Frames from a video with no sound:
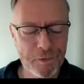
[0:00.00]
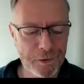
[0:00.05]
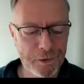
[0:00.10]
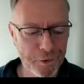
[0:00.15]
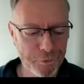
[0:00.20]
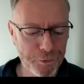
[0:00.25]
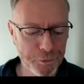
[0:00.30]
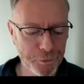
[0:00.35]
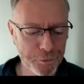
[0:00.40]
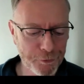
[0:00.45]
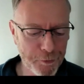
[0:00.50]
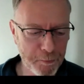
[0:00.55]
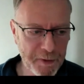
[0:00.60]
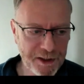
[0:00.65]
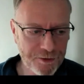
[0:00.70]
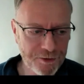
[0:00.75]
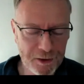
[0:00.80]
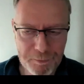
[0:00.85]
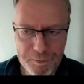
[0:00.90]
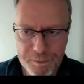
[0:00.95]
look forward to
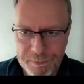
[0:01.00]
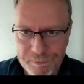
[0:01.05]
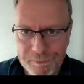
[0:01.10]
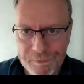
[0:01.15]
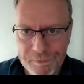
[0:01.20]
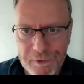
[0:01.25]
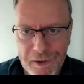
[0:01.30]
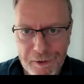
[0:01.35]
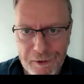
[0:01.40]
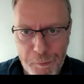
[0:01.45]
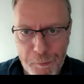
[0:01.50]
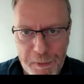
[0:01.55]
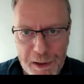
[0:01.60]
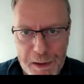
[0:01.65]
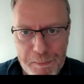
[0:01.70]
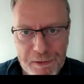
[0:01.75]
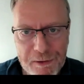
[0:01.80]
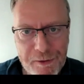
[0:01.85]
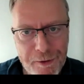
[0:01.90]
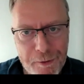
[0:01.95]
meeting a lot of
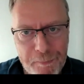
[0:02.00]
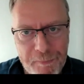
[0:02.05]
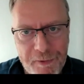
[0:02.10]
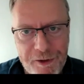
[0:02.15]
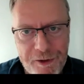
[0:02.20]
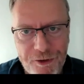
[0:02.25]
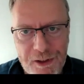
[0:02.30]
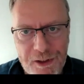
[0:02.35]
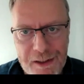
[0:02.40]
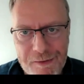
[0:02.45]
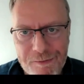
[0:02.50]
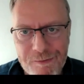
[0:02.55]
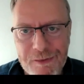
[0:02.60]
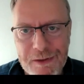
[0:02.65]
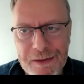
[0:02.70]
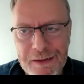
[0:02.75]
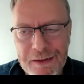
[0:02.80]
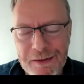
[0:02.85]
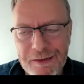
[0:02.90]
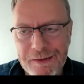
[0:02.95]
people on them this year,
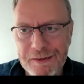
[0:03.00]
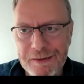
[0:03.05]
and